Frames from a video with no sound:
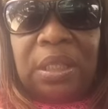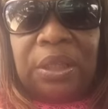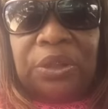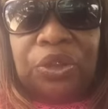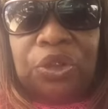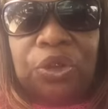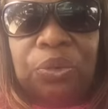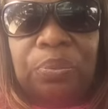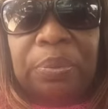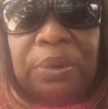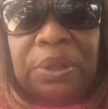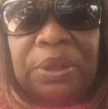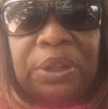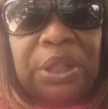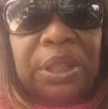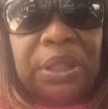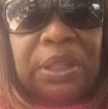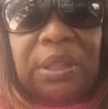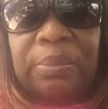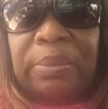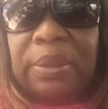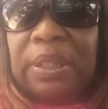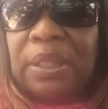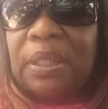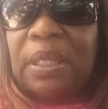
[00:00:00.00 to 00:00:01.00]
that you put in
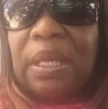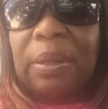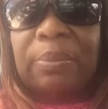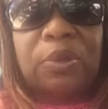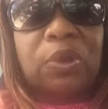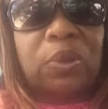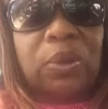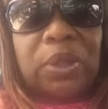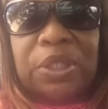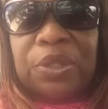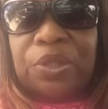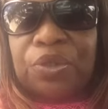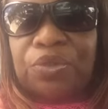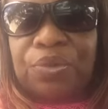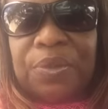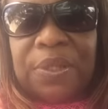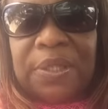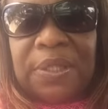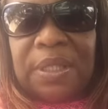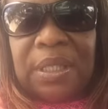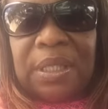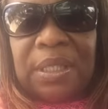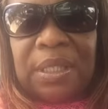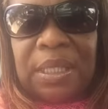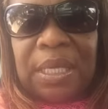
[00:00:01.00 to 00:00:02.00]
the middle, I'm not
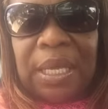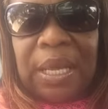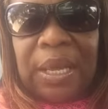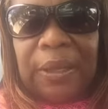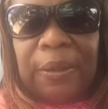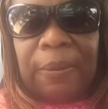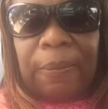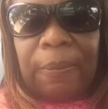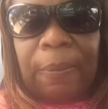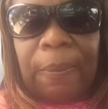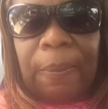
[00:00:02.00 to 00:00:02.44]
interested in that.